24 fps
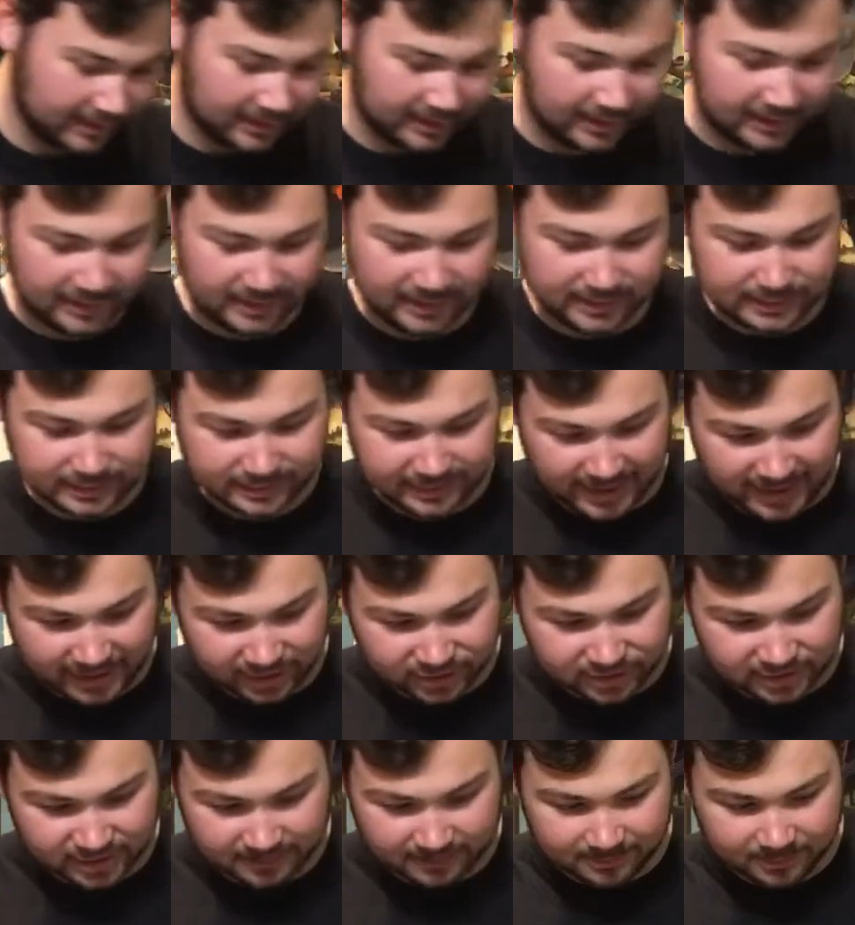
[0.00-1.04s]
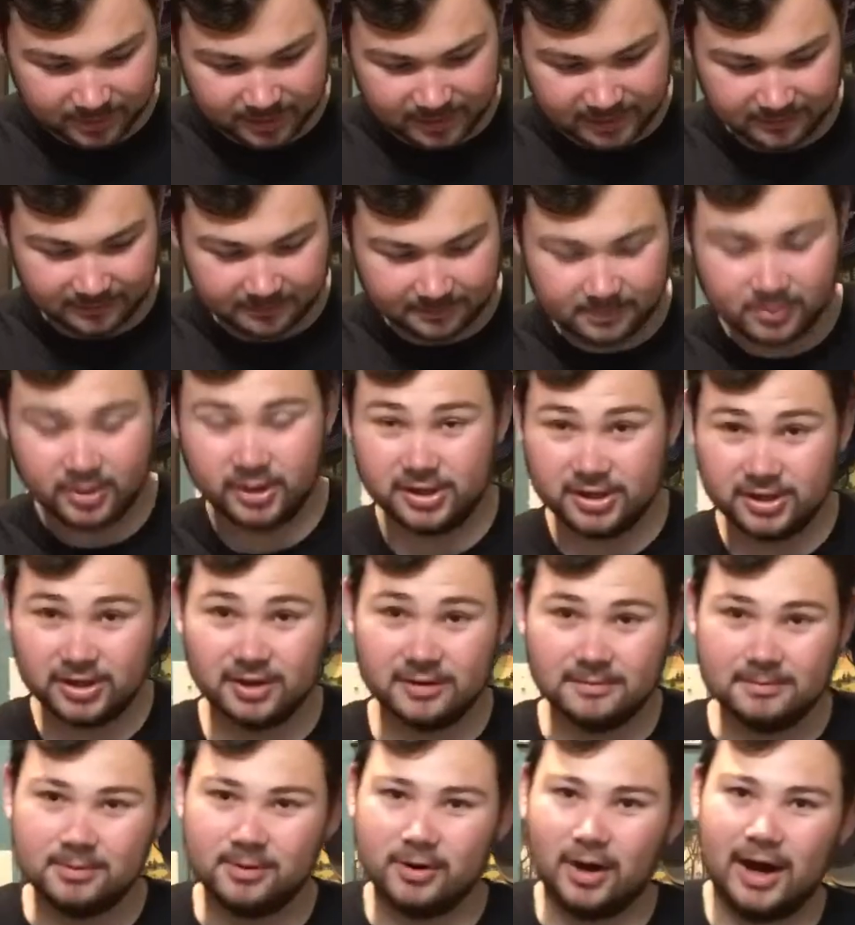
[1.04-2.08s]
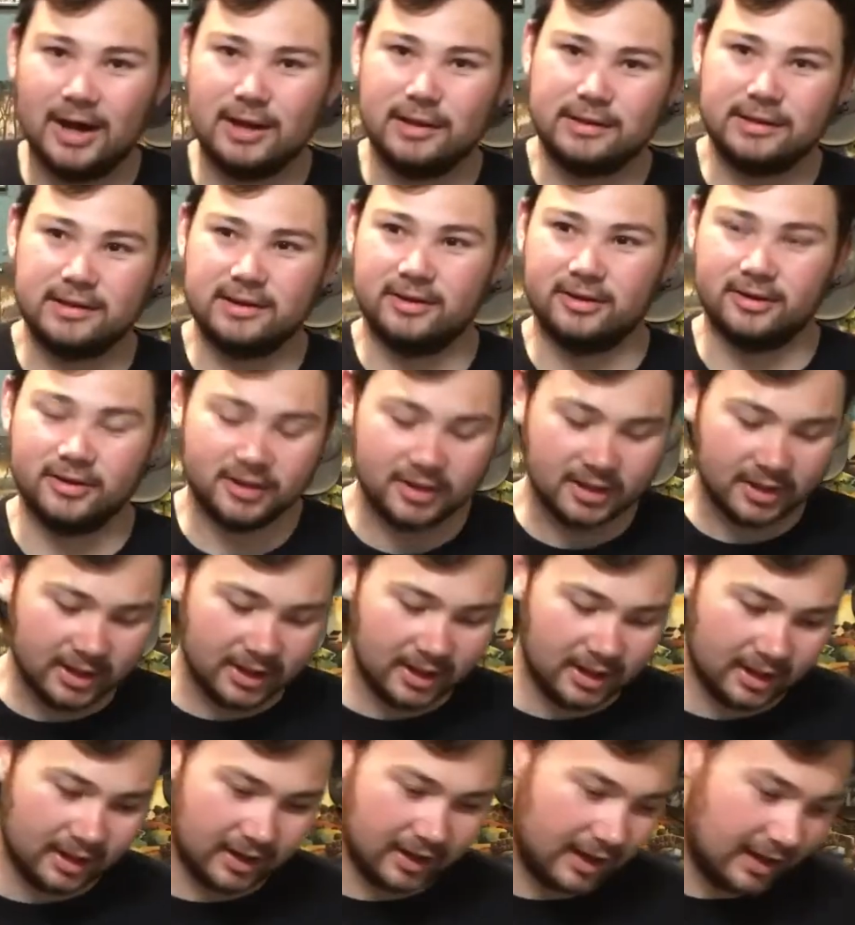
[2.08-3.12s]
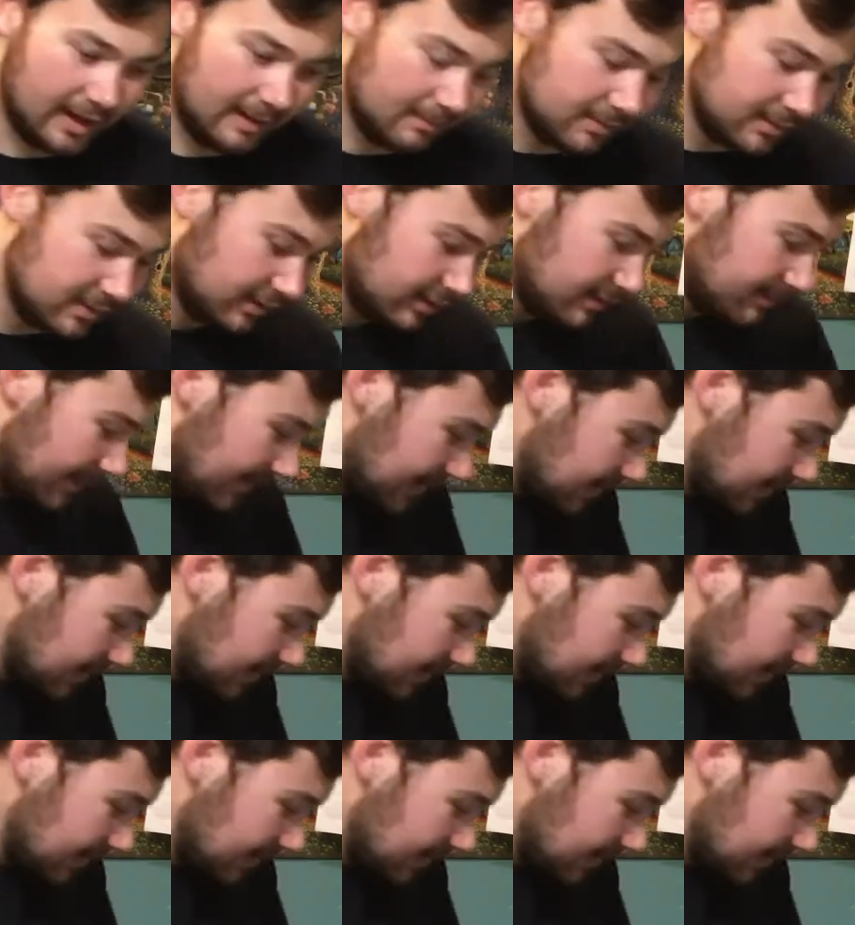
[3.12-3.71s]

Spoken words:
this is actually a pretty good price here. So the Bait